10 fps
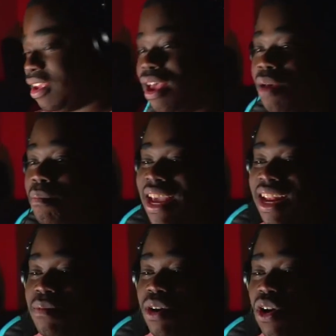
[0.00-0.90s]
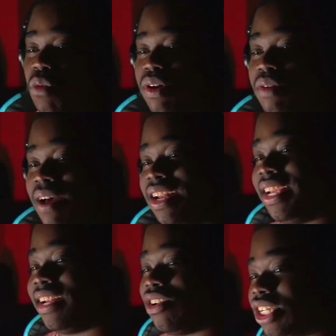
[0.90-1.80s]
Me and him are open about it. He
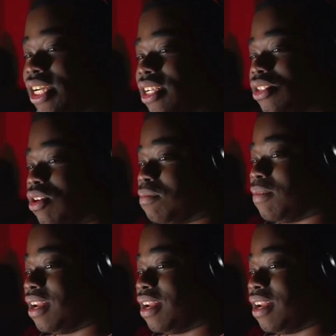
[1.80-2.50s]
knows I gotta talk about